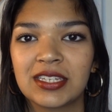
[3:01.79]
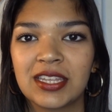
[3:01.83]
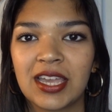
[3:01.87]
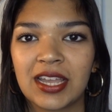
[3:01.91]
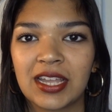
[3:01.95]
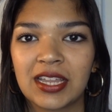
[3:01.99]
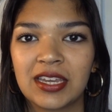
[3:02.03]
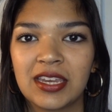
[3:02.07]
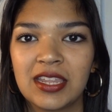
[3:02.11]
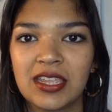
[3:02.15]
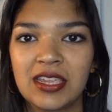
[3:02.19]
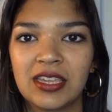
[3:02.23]

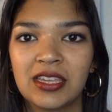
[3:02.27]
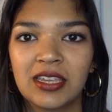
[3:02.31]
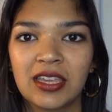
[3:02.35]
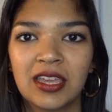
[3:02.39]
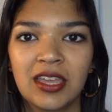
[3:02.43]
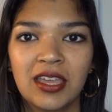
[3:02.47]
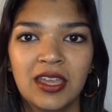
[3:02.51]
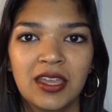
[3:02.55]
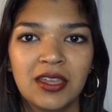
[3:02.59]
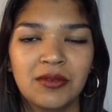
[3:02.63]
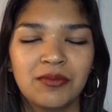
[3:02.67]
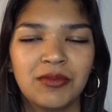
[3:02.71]
technique,
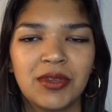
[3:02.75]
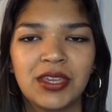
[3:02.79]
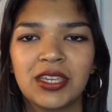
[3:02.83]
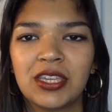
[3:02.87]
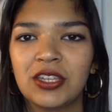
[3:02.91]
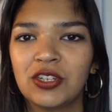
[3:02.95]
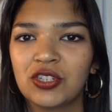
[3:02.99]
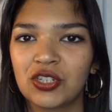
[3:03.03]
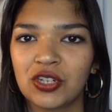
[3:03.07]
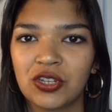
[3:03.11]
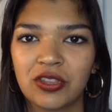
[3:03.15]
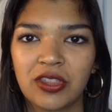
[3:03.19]

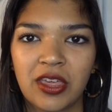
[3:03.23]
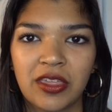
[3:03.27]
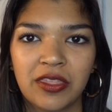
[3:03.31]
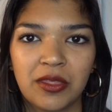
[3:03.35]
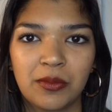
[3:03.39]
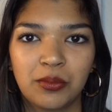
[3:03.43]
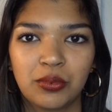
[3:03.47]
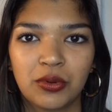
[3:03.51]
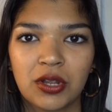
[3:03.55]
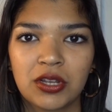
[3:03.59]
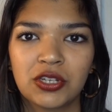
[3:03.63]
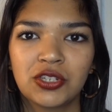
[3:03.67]
making sure that
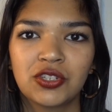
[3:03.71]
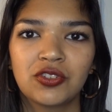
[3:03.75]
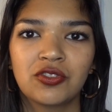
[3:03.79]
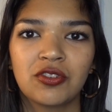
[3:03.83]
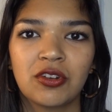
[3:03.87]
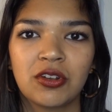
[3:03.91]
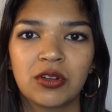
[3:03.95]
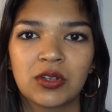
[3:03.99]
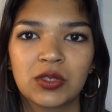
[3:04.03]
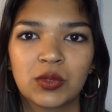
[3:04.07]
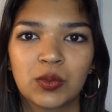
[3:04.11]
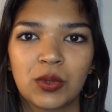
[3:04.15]
the brush
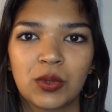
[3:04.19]
strokes